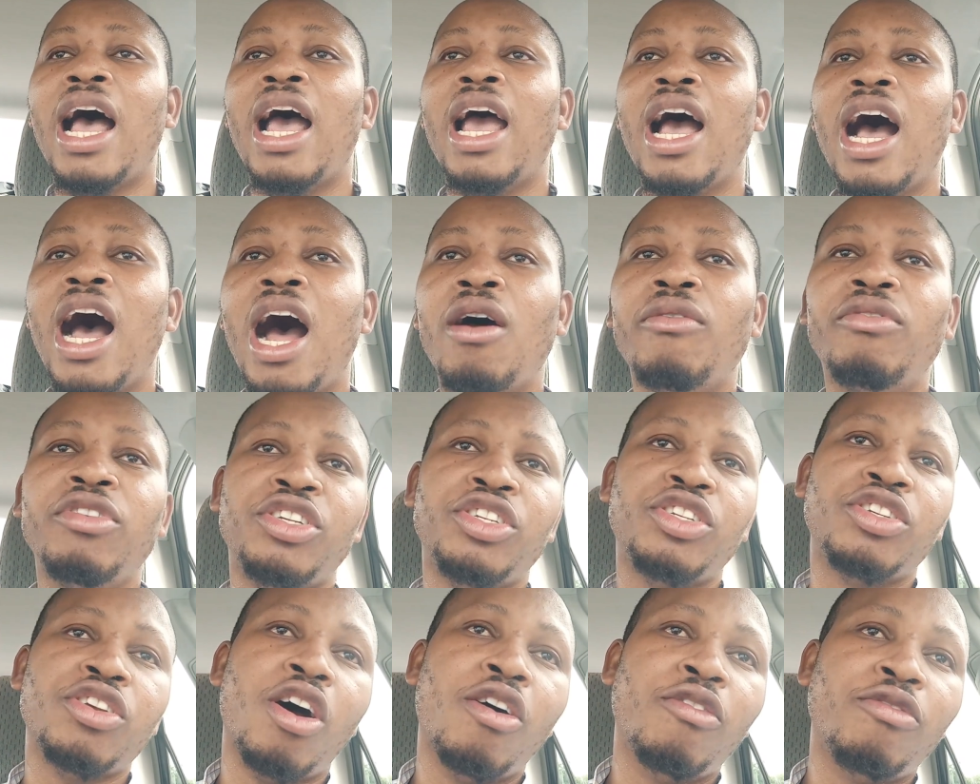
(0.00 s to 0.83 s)
I have a
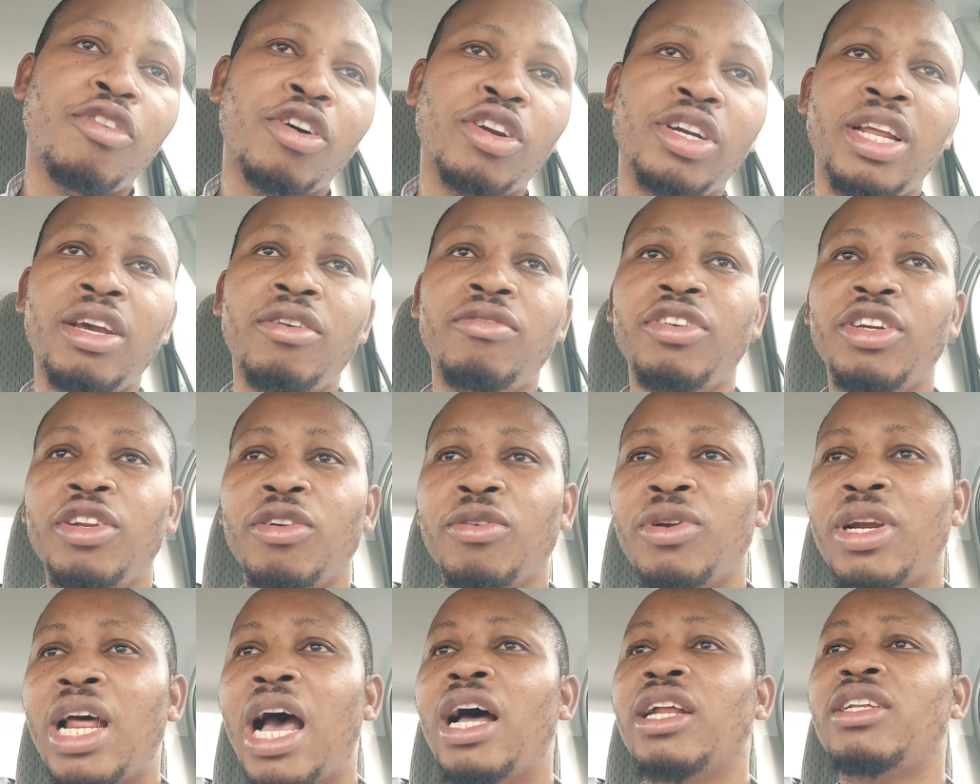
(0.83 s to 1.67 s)
son for
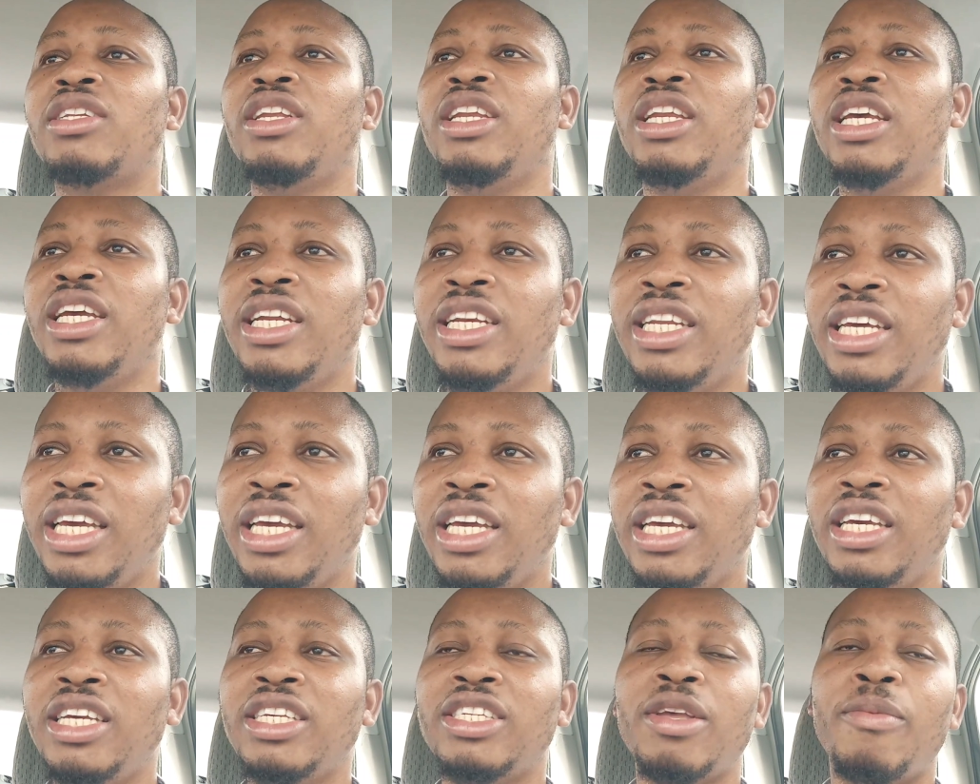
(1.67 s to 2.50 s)
Davido. That
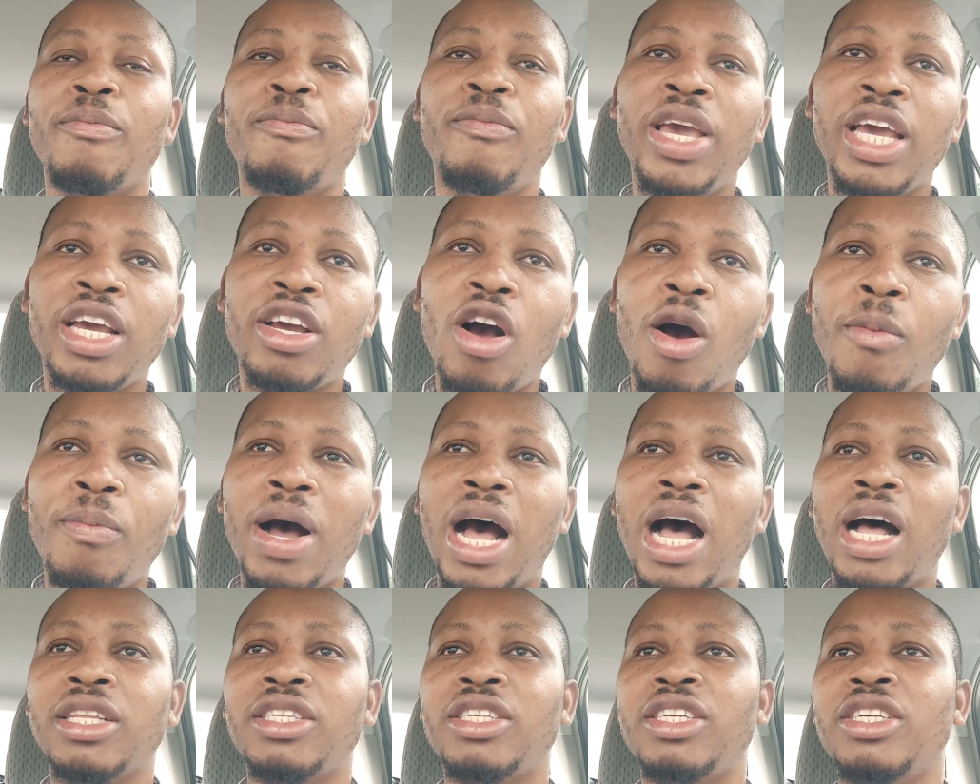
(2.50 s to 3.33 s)
lady is a makeup
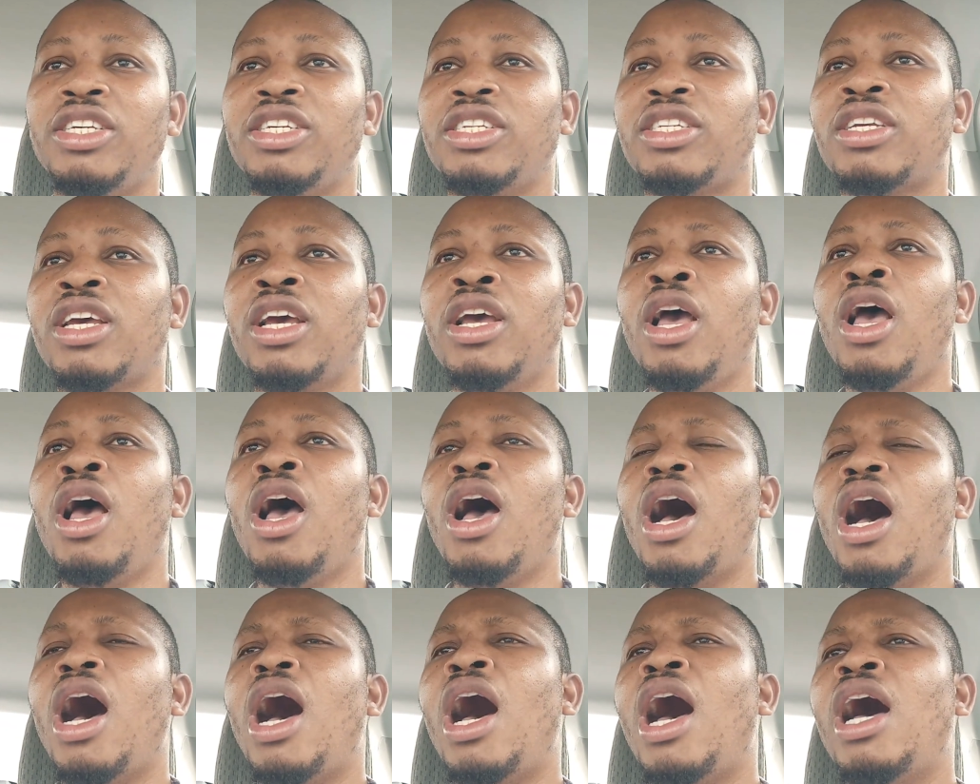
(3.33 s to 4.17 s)
artist,
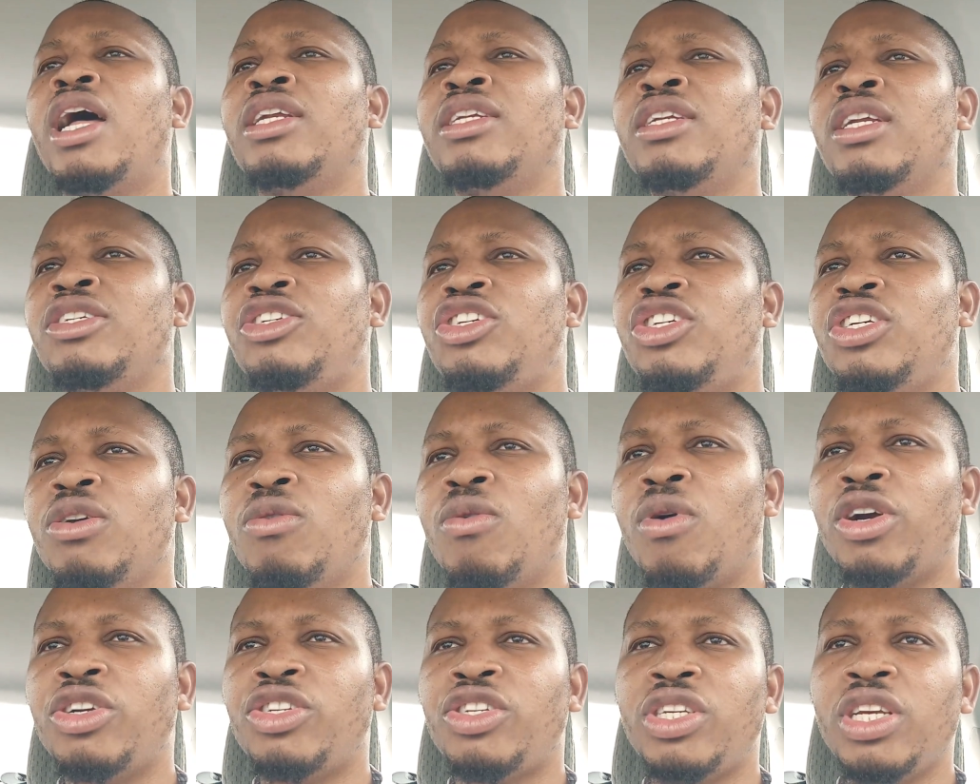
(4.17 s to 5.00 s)
and she
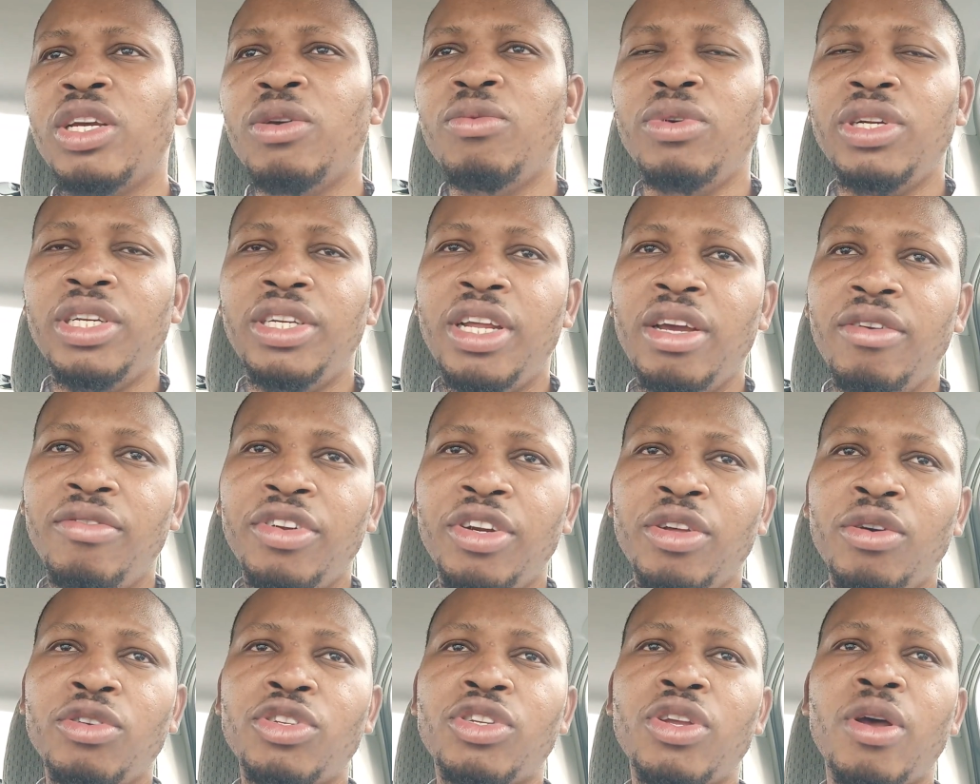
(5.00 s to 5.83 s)
was seen with
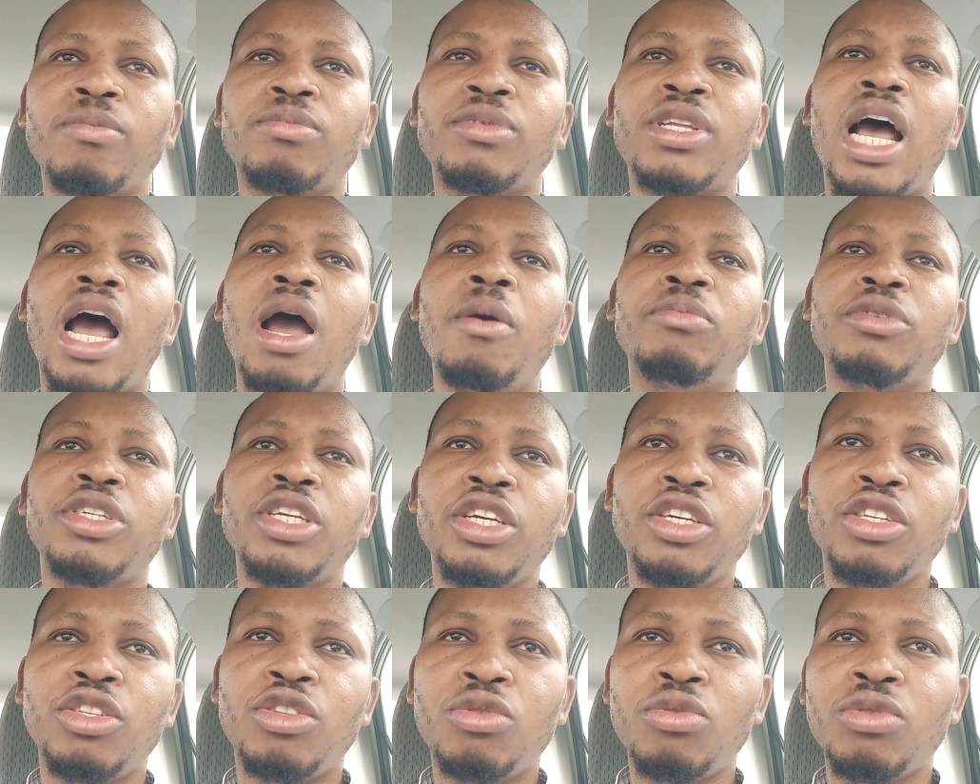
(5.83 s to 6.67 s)
Davido sometimes
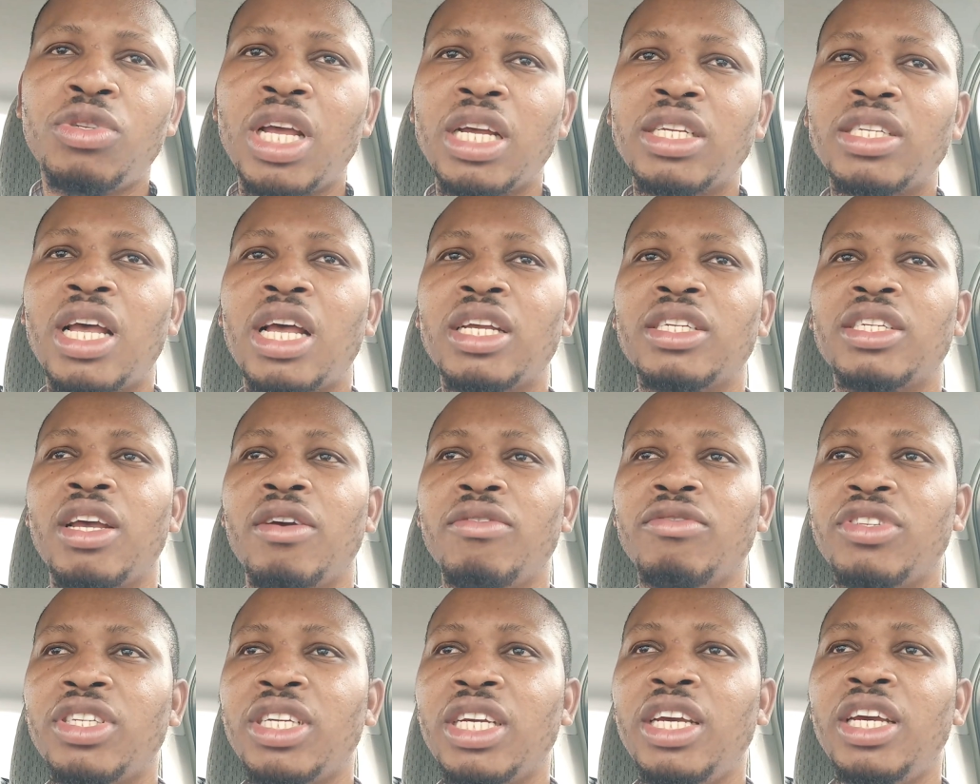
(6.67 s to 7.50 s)
in
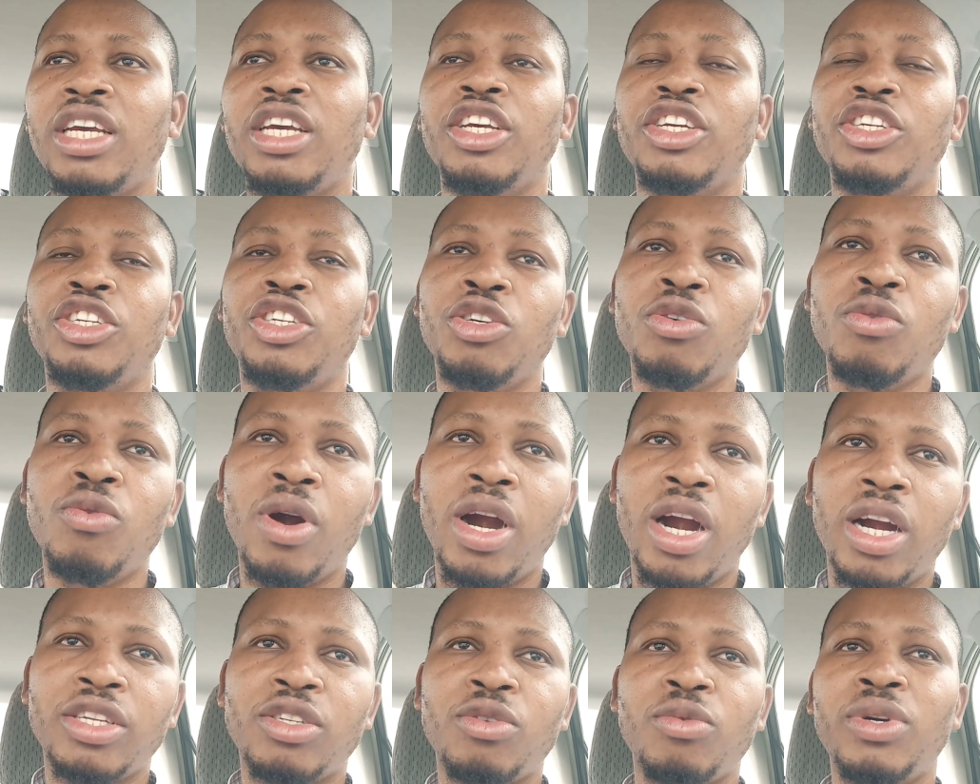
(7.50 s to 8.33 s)
2017 in
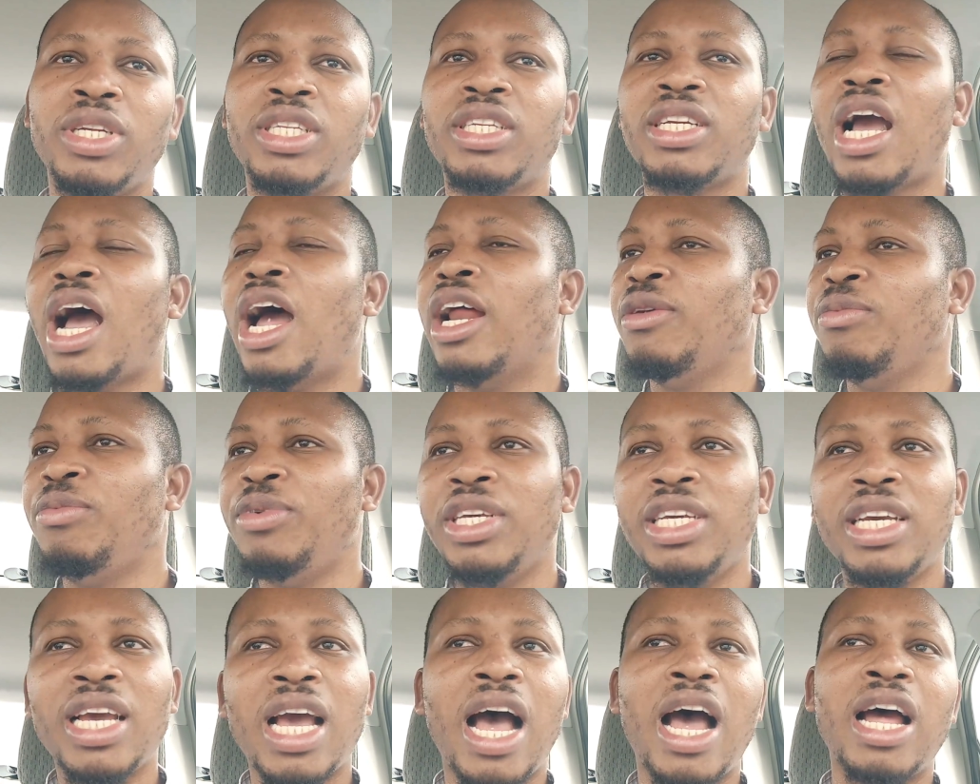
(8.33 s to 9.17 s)
US with Cardi
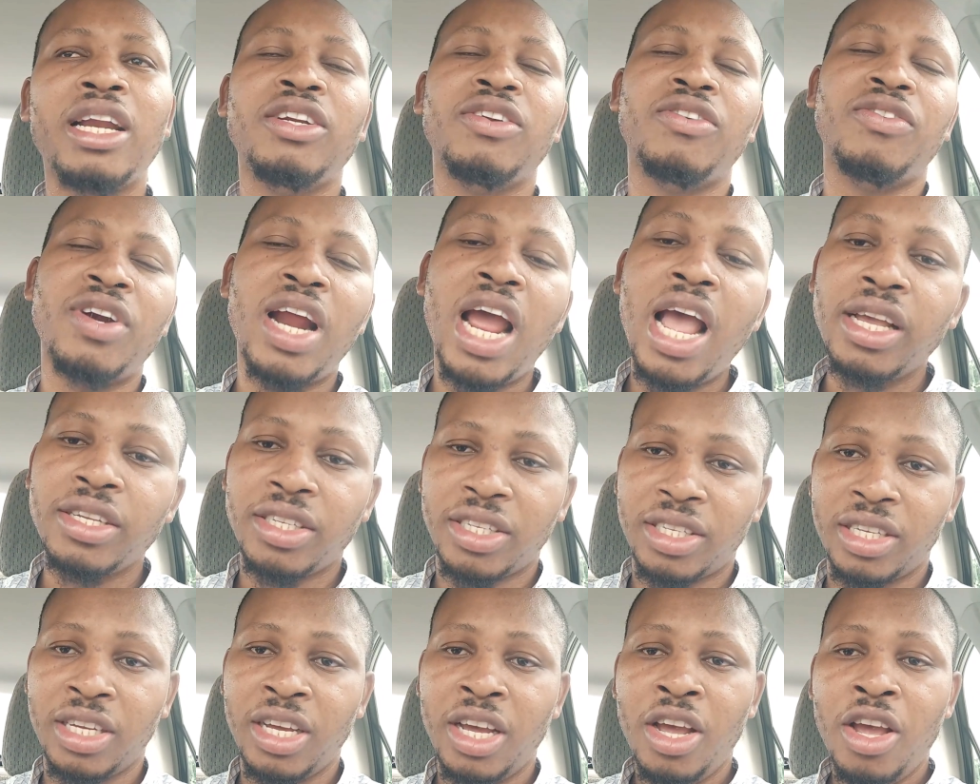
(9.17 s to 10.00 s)
B and the
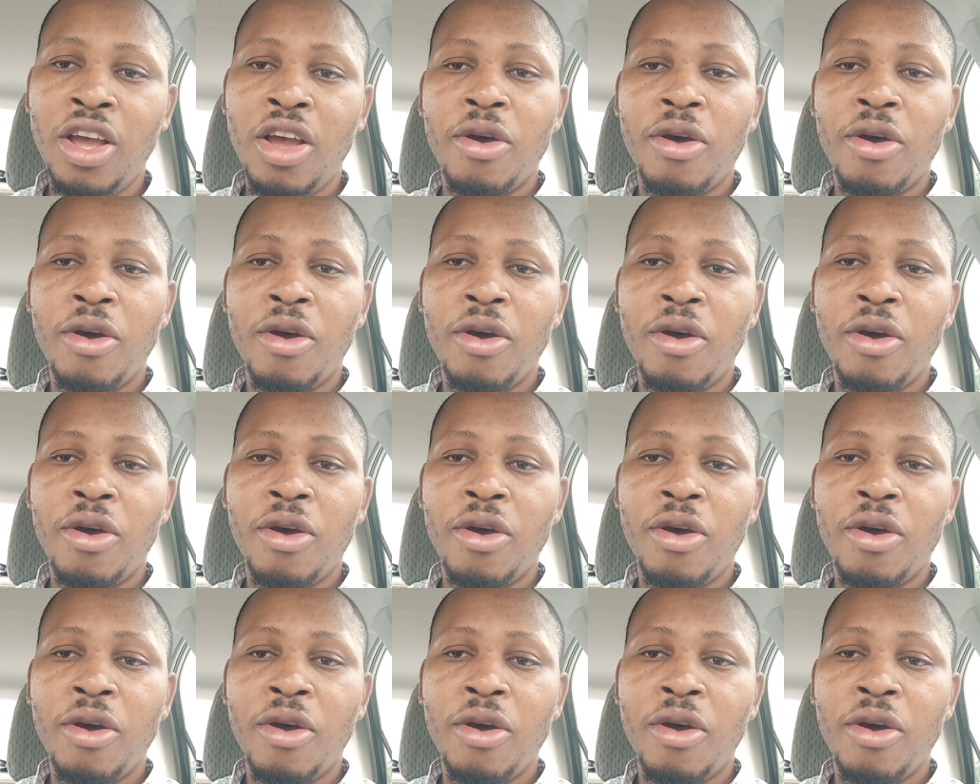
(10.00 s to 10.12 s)
rest.